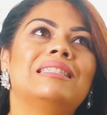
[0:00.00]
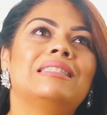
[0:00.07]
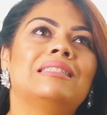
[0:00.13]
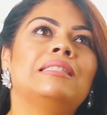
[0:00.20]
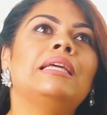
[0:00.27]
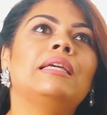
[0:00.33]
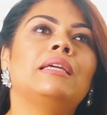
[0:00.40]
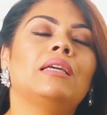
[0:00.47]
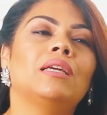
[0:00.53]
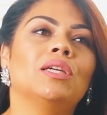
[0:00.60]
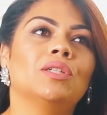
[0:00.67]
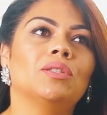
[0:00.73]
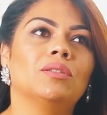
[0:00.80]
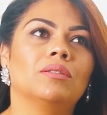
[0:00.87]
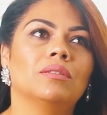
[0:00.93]
seeking
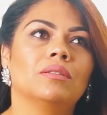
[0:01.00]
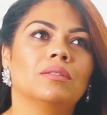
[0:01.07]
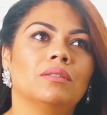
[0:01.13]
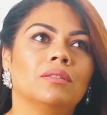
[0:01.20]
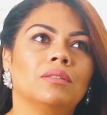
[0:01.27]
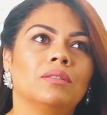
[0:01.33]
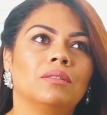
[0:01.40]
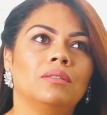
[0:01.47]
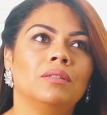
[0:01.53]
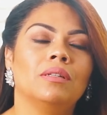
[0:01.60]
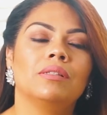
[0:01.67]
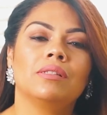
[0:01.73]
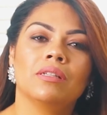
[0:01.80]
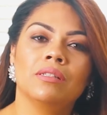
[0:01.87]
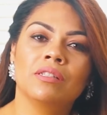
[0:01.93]

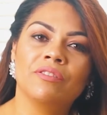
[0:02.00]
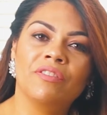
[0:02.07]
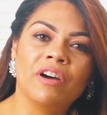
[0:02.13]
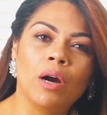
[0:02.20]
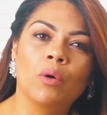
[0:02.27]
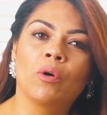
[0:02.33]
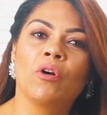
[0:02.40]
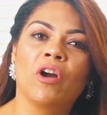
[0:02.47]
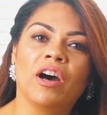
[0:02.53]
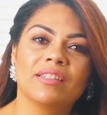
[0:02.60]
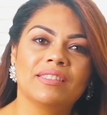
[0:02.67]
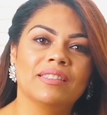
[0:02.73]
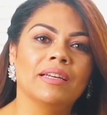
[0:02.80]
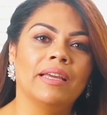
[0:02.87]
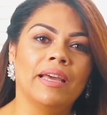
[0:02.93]
to devour
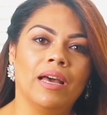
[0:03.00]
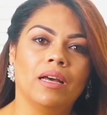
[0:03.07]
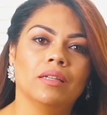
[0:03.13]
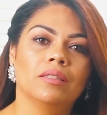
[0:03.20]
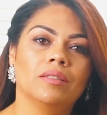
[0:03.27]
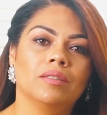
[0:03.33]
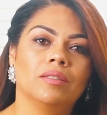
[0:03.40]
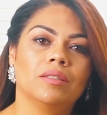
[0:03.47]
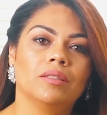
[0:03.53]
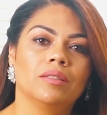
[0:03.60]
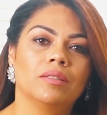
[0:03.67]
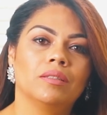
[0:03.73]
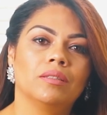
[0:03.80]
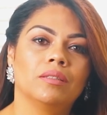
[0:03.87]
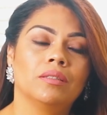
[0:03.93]
us again.
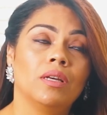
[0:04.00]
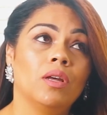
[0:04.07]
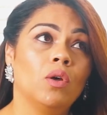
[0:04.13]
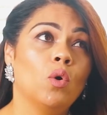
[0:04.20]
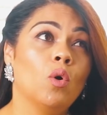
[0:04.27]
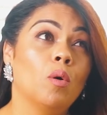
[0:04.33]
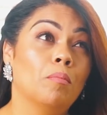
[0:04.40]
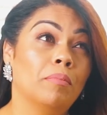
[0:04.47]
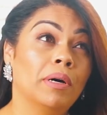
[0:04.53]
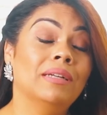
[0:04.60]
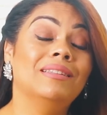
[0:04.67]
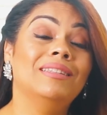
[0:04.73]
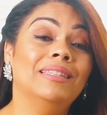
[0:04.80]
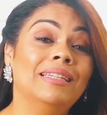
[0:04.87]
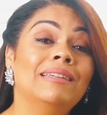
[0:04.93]

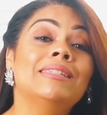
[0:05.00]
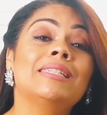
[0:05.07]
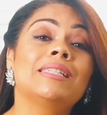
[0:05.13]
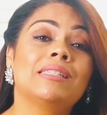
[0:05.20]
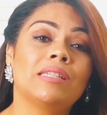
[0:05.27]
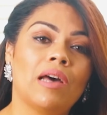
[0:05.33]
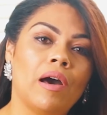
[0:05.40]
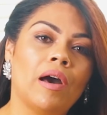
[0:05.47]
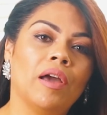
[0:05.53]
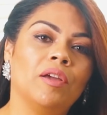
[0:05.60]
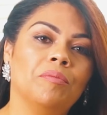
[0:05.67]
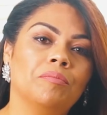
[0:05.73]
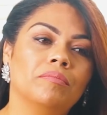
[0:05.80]
But this time,